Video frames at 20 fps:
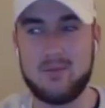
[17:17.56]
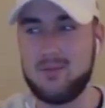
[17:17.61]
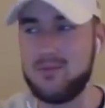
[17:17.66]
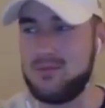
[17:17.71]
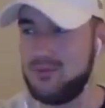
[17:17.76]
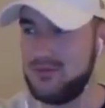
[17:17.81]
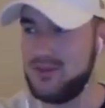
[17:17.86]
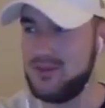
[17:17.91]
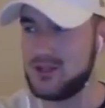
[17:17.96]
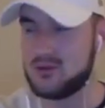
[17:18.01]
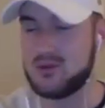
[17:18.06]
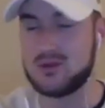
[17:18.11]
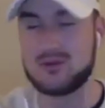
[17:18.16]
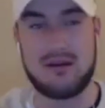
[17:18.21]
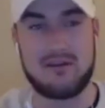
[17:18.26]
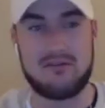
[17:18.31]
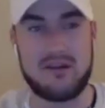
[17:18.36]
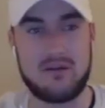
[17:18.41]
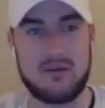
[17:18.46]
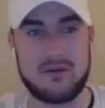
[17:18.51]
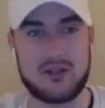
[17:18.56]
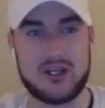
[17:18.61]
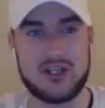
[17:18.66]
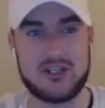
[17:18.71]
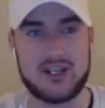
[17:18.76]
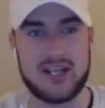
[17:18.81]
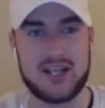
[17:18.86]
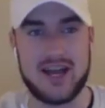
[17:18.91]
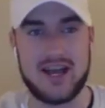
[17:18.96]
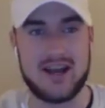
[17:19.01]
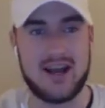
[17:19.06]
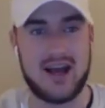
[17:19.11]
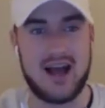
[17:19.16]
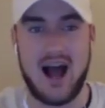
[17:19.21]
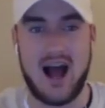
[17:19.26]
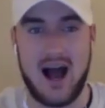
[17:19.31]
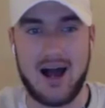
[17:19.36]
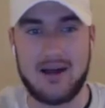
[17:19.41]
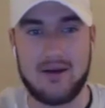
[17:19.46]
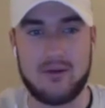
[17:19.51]
This was my favorite Cheez-It yet.
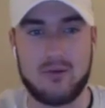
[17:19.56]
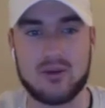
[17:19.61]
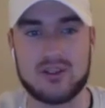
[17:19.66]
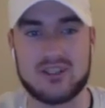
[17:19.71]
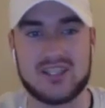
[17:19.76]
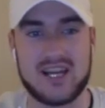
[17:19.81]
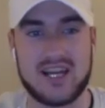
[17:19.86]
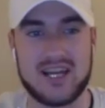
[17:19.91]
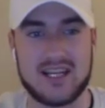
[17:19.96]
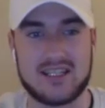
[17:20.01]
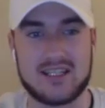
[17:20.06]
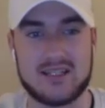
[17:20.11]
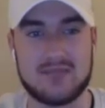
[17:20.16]
I will say it.